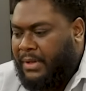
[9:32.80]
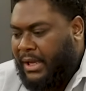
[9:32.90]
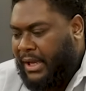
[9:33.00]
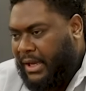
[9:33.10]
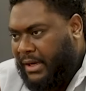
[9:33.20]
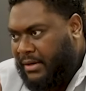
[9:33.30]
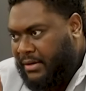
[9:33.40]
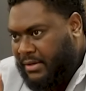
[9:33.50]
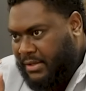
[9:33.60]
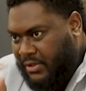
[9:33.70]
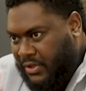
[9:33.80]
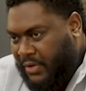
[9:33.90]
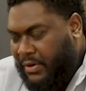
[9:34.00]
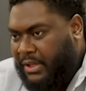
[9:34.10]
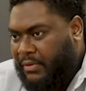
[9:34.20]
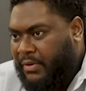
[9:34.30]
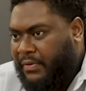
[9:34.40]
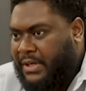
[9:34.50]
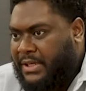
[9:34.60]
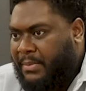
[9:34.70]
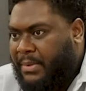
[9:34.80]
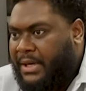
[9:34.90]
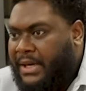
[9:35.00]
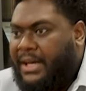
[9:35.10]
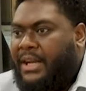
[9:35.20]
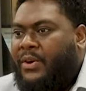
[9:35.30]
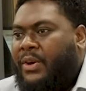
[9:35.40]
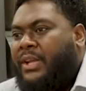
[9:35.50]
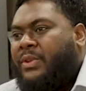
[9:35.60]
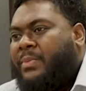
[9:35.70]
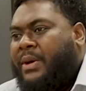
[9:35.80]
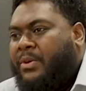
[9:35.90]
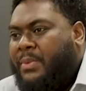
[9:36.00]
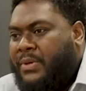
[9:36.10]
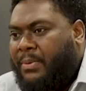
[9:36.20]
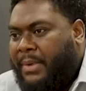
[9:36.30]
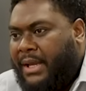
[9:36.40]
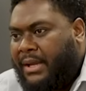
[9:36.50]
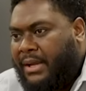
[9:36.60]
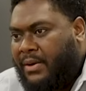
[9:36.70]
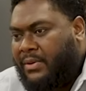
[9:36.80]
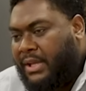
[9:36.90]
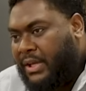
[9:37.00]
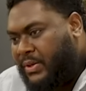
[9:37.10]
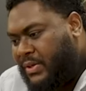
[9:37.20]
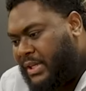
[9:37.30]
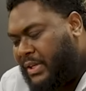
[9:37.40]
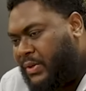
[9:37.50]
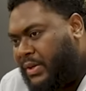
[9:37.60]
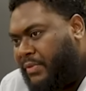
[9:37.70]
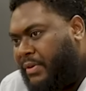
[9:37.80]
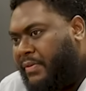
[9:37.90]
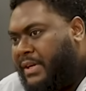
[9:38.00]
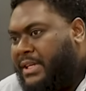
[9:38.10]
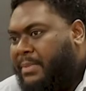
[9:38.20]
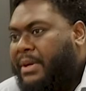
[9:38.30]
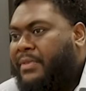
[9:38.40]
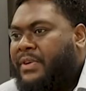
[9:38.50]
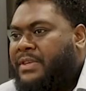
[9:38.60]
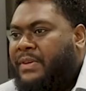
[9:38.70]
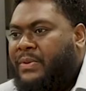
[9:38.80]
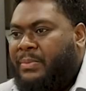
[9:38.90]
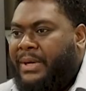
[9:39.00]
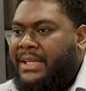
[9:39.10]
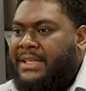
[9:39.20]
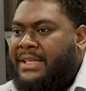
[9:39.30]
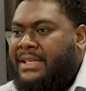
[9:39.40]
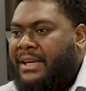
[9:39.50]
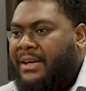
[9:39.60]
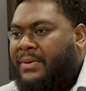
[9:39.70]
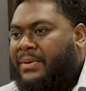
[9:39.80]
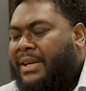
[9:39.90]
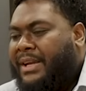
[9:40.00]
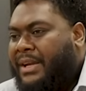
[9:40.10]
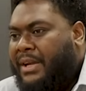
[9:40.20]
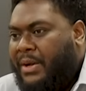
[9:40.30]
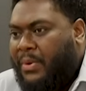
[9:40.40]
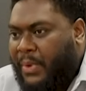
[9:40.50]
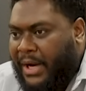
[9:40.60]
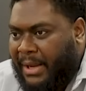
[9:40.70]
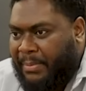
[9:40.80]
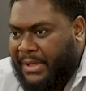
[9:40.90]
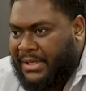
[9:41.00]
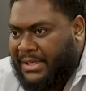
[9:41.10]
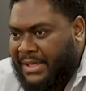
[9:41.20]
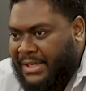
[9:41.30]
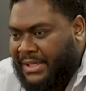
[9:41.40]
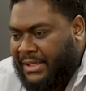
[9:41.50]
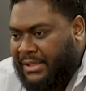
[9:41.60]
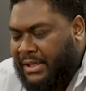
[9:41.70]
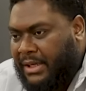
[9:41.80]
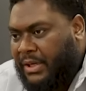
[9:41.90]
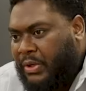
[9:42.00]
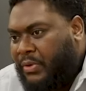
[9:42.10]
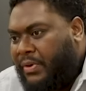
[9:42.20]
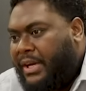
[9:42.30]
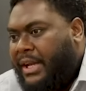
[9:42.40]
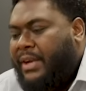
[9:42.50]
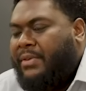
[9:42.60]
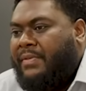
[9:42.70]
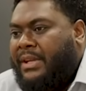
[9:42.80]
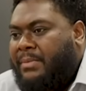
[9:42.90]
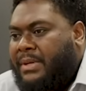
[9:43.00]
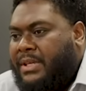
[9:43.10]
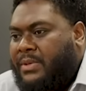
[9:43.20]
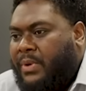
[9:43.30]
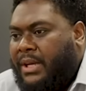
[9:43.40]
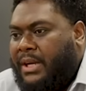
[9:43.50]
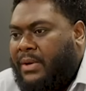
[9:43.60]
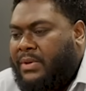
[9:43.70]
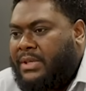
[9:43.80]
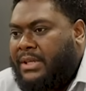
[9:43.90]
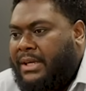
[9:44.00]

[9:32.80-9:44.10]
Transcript: and generate the reference number. Then I log into my commercial bank account. I use the unique reference number and transfer it to my NCSL account. What happens is that during the end of the business working hours,